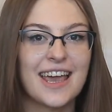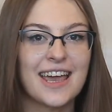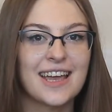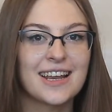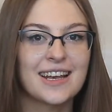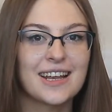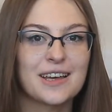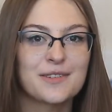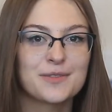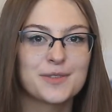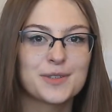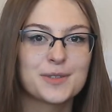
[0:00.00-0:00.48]

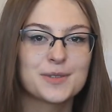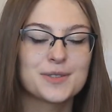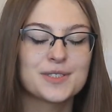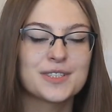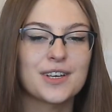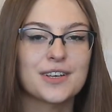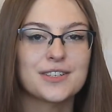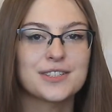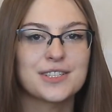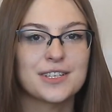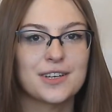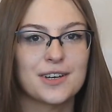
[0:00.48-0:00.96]
A-Level
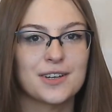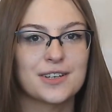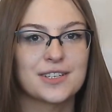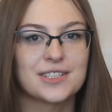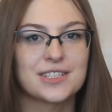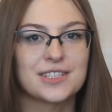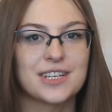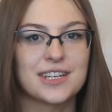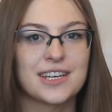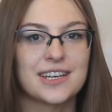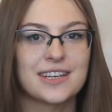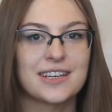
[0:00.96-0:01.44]

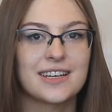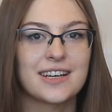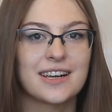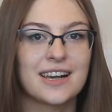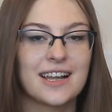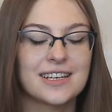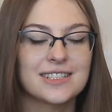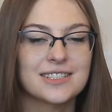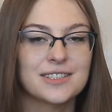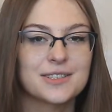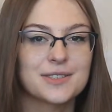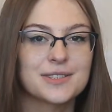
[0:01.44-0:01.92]
Sociology,
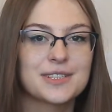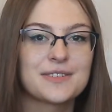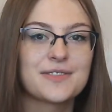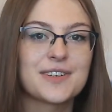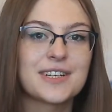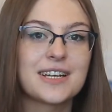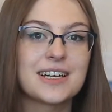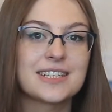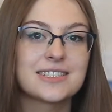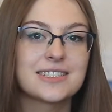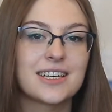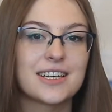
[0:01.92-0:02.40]
Classical
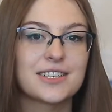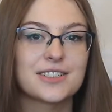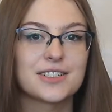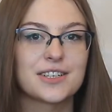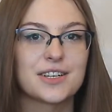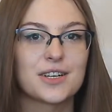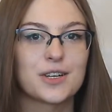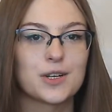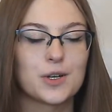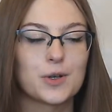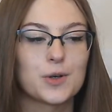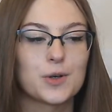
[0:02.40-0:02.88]
Civilization and